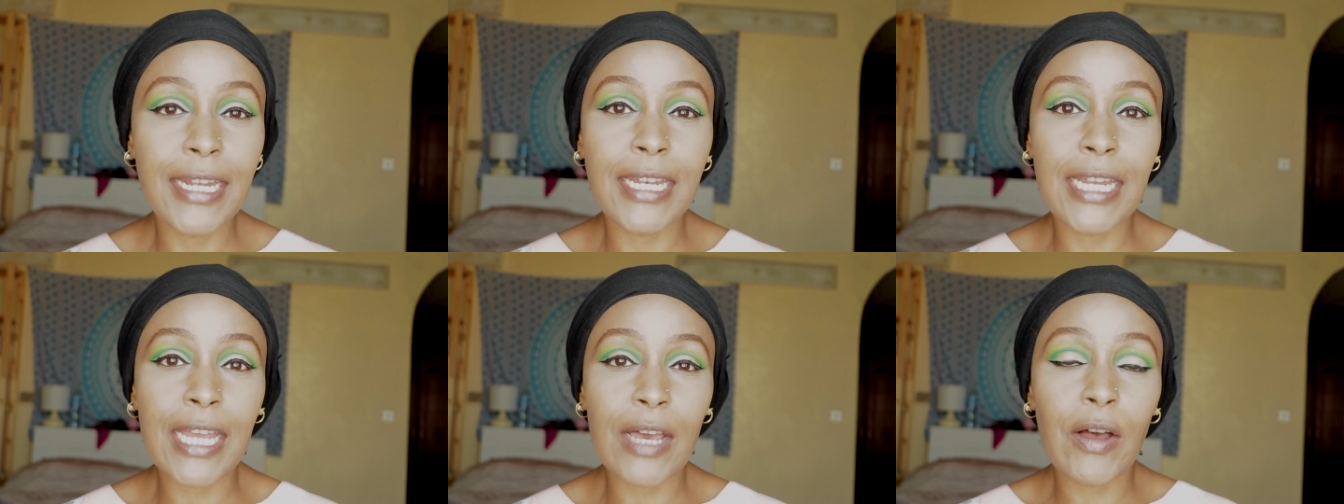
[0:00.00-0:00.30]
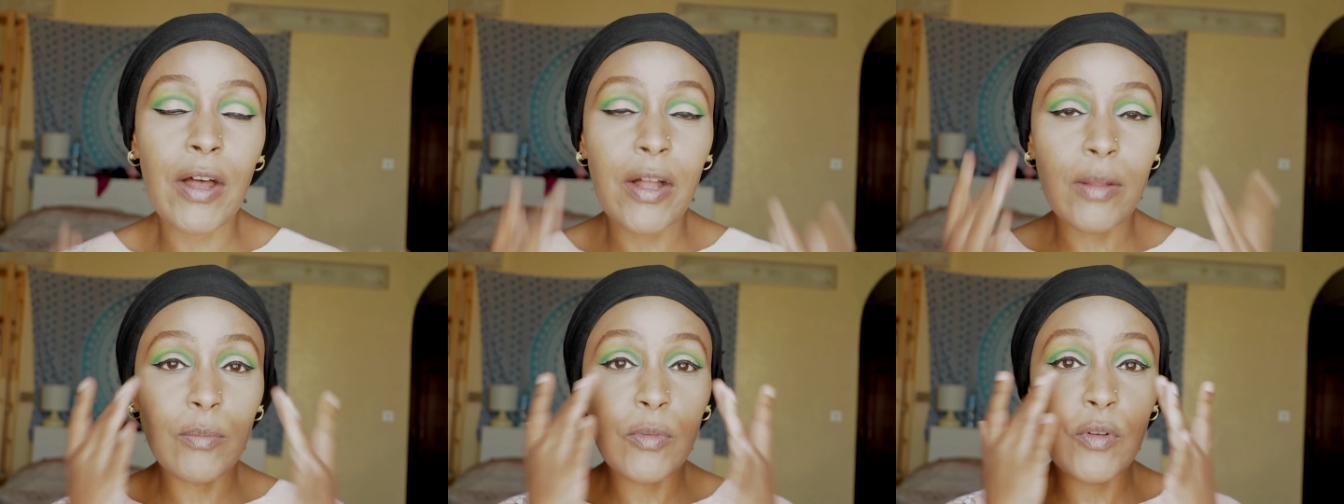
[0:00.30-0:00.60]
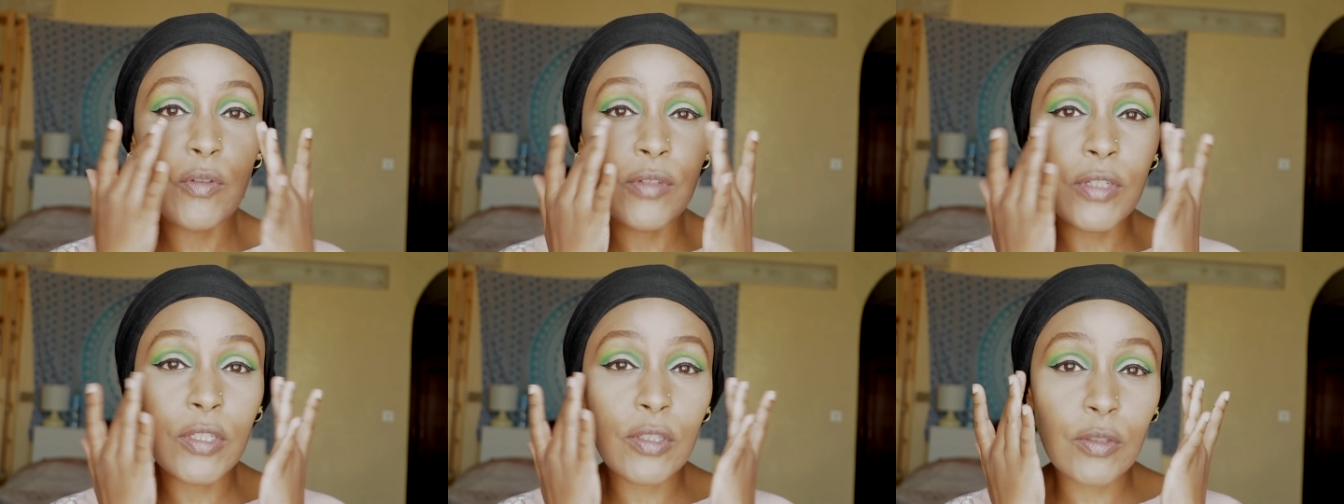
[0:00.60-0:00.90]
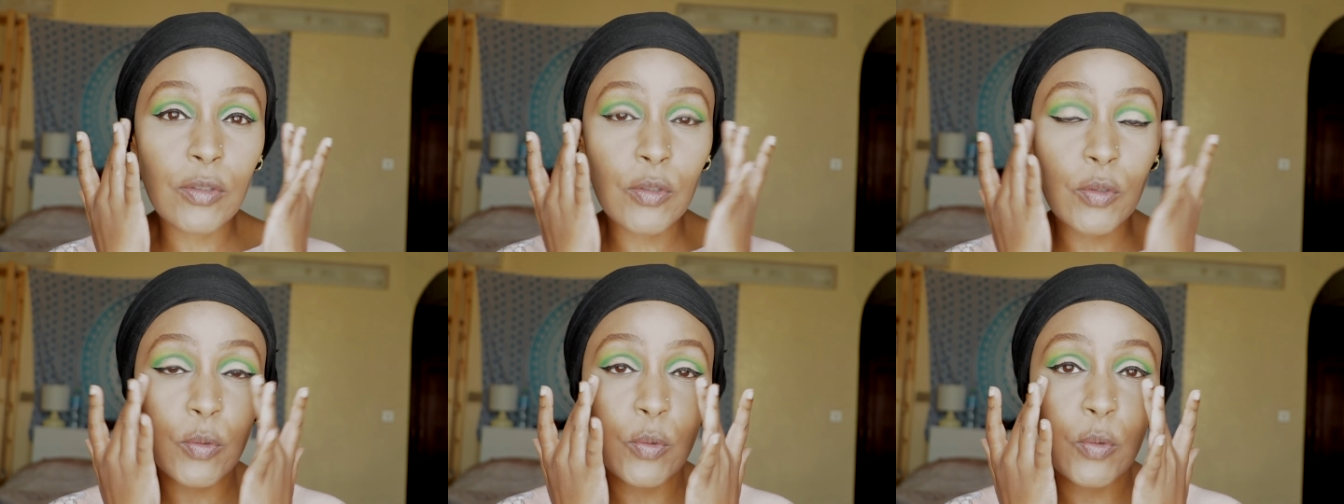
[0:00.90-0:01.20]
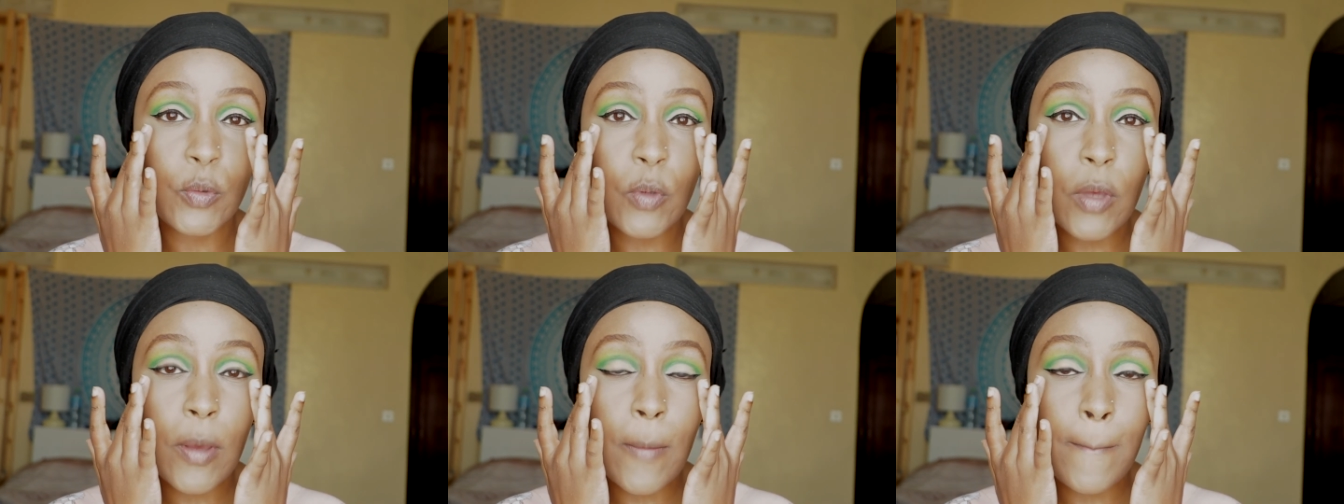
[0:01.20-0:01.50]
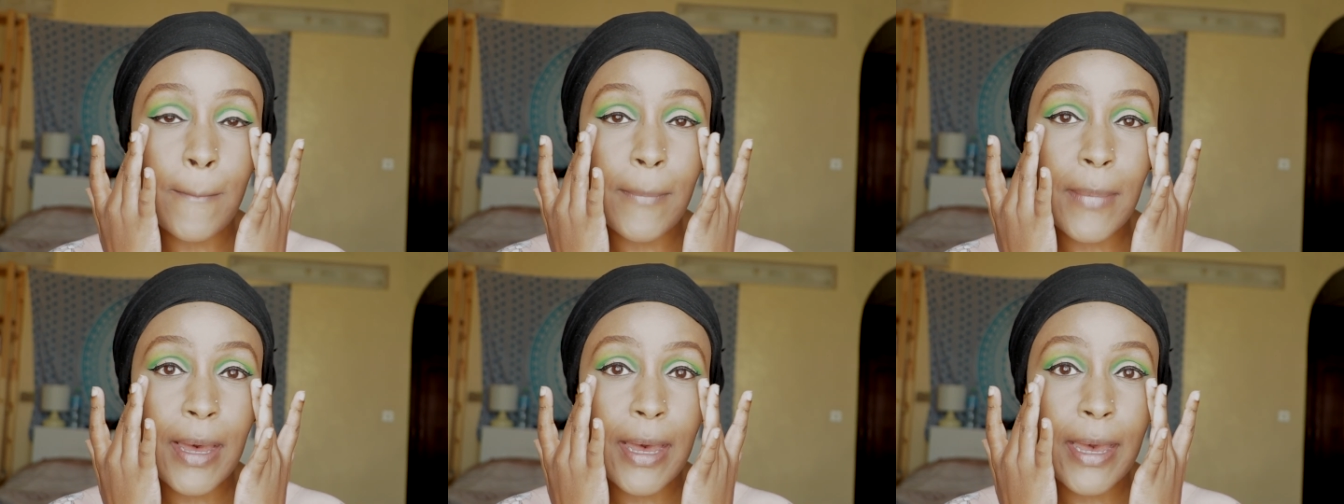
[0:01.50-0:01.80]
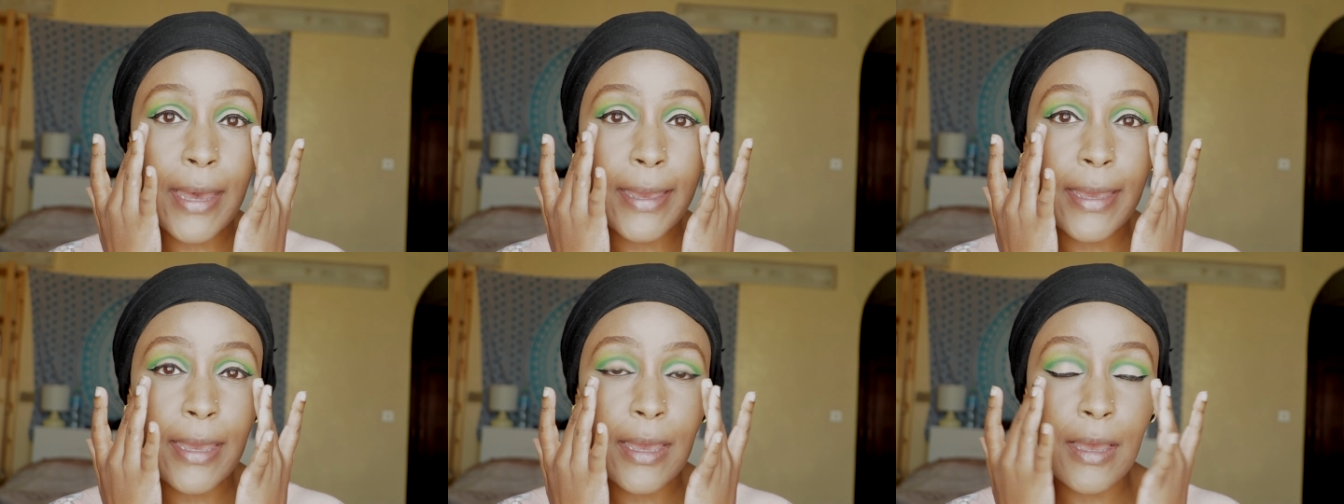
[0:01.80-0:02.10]
Now I'll move on to
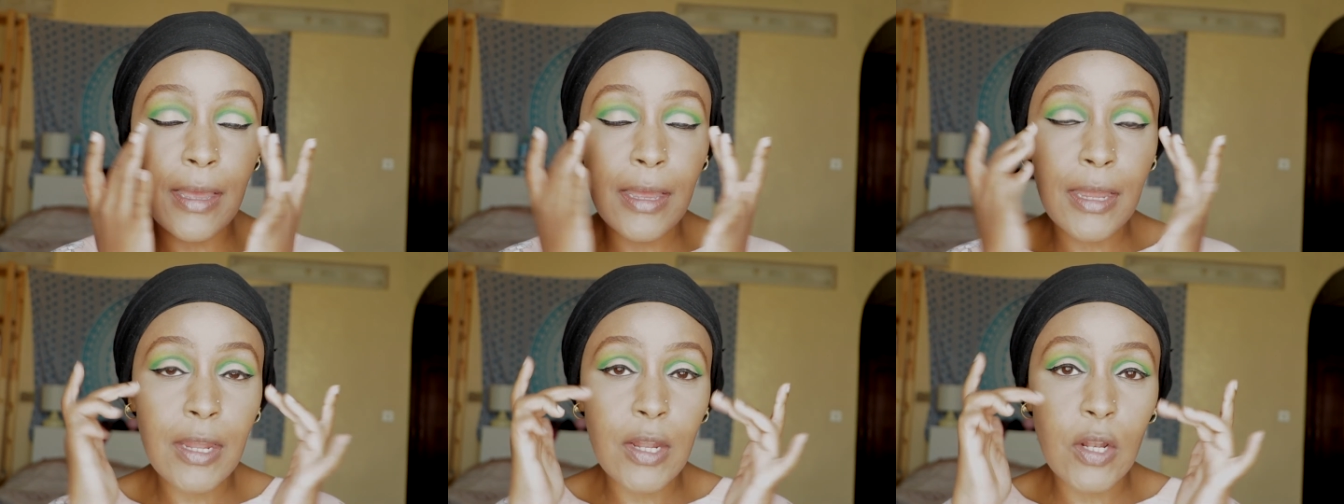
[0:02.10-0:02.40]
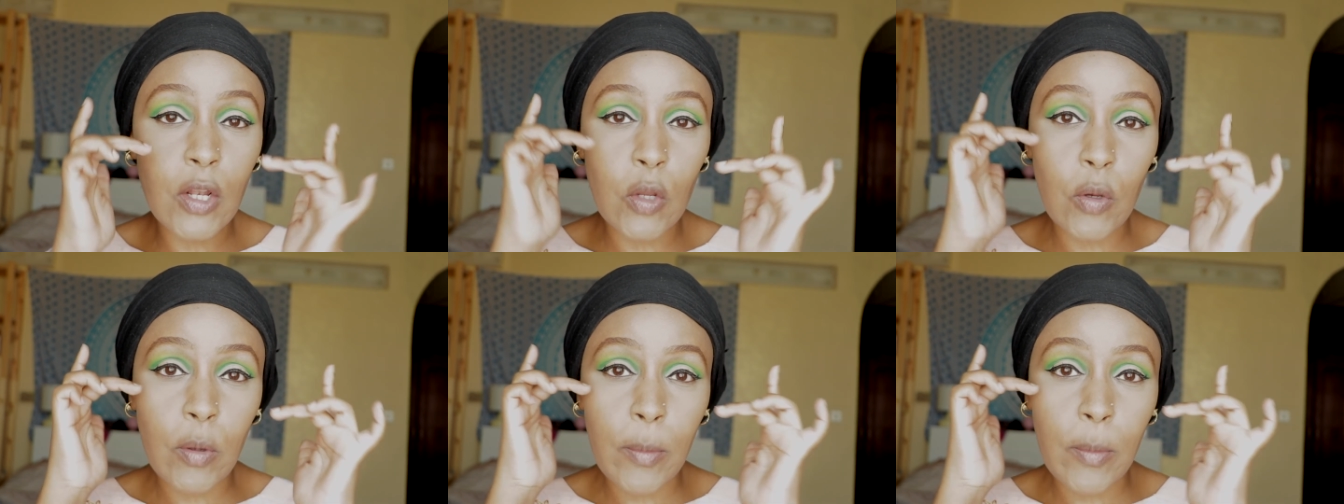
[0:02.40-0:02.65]
my lower